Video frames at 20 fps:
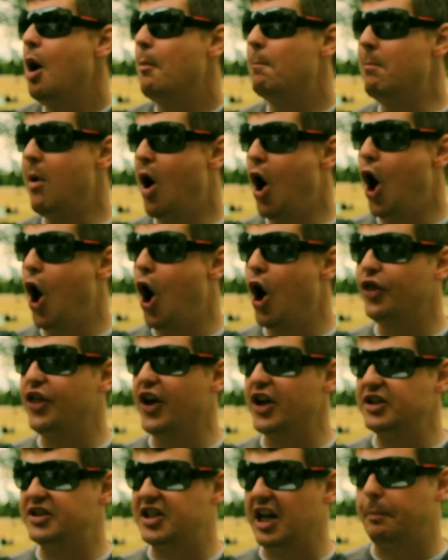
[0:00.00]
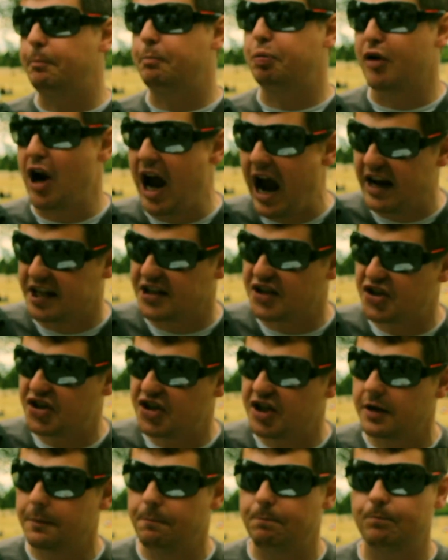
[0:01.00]
more than
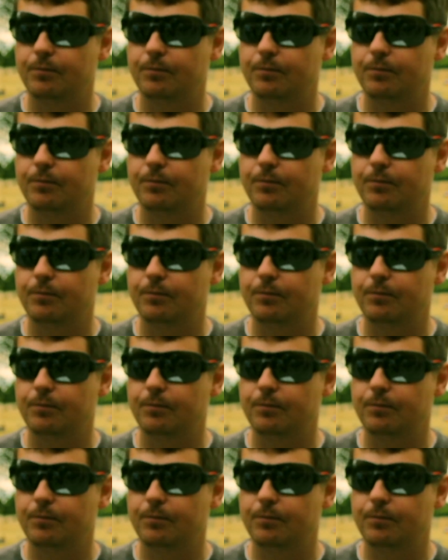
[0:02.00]
depressed